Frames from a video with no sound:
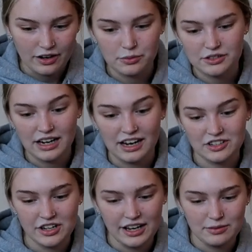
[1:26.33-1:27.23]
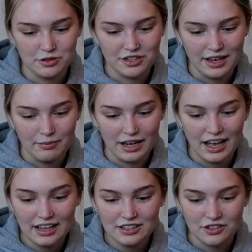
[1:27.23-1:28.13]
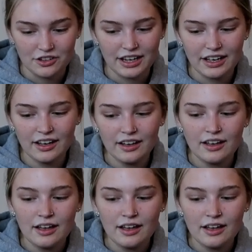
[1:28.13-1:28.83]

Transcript: I wasn't actually able to get my hands on it.